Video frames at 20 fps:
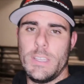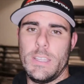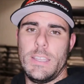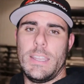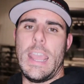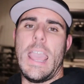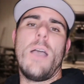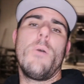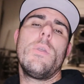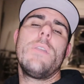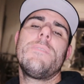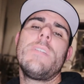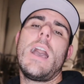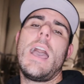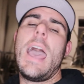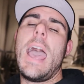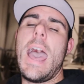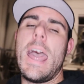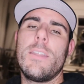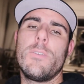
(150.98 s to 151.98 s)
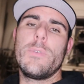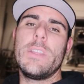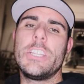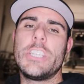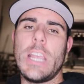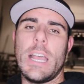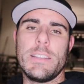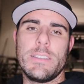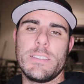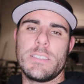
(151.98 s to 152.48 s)
Now, we've not had to reach
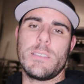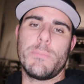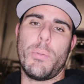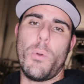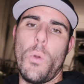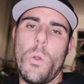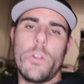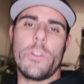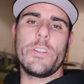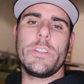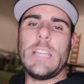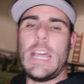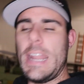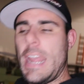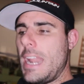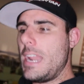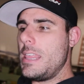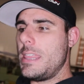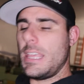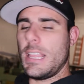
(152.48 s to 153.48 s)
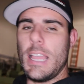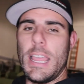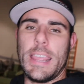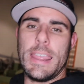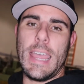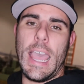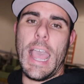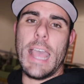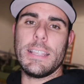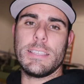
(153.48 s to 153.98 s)
out to support or done anything like
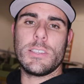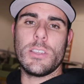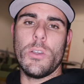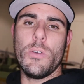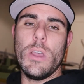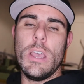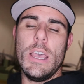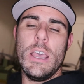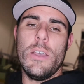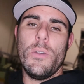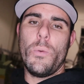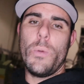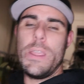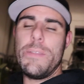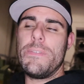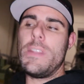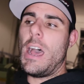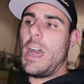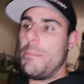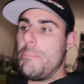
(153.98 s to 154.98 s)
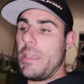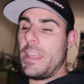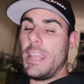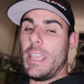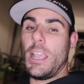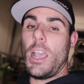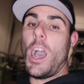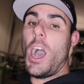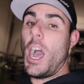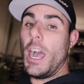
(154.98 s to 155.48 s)
that, so we've not been
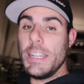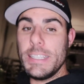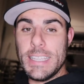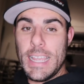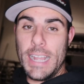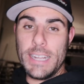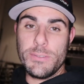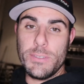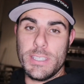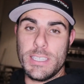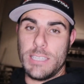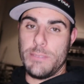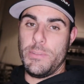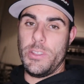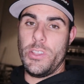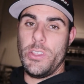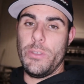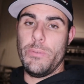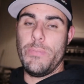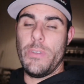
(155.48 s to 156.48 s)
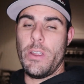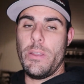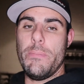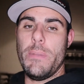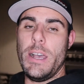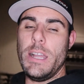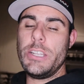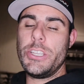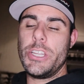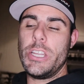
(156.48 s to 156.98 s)
in contact with SimCoaches very
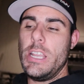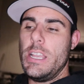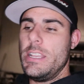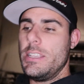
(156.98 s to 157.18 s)
much.